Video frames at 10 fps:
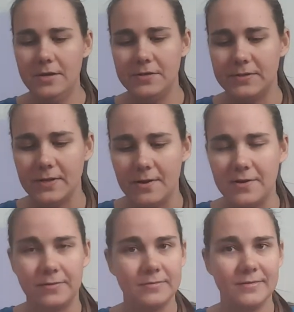
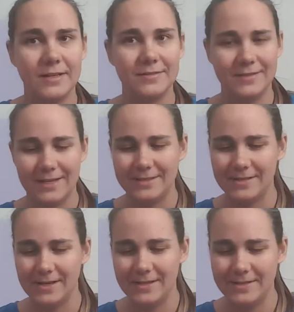So that,
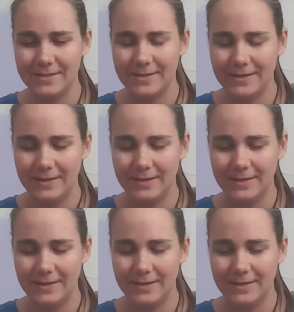that's nice.